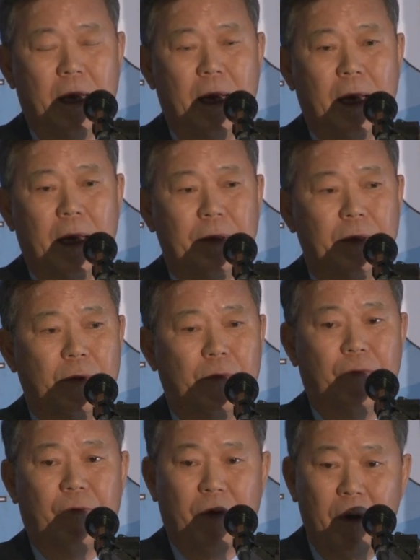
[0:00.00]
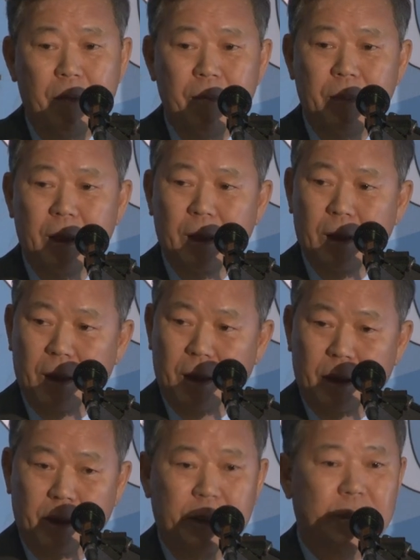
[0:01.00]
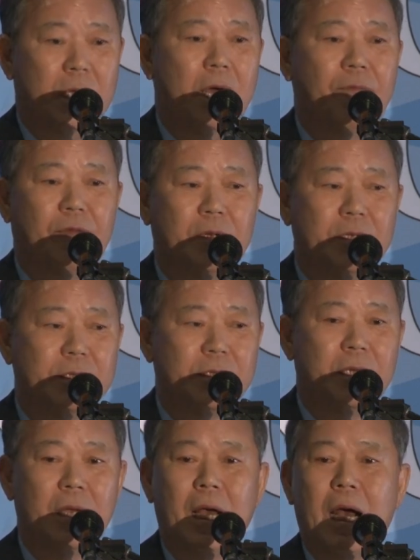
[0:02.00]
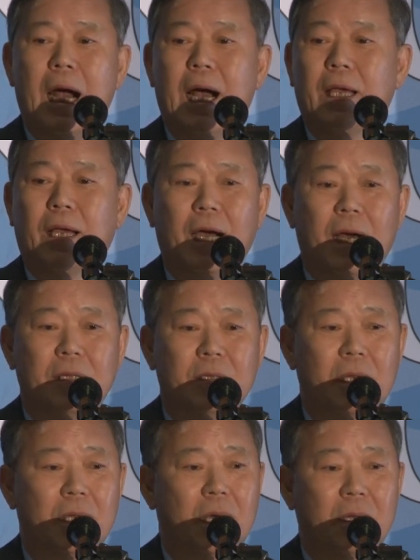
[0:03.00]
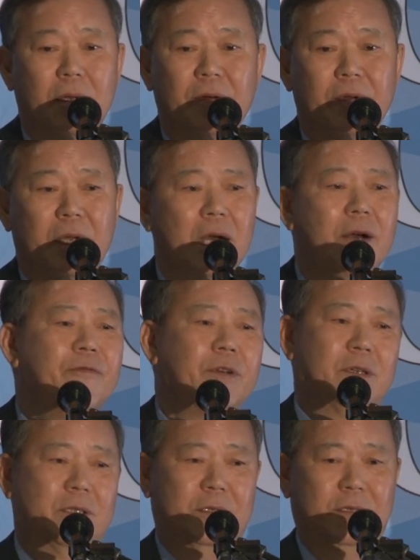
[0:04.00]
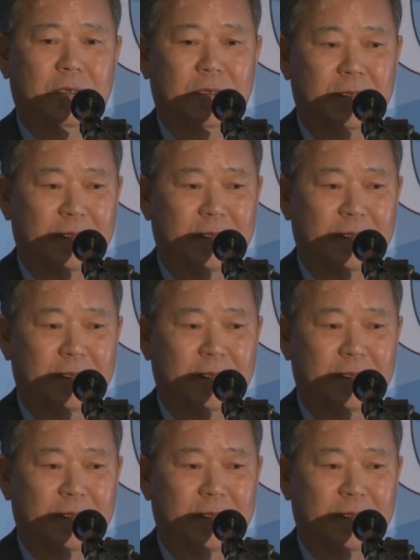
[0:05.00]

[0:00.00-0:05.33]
And from this conference, I got a lot of confidence,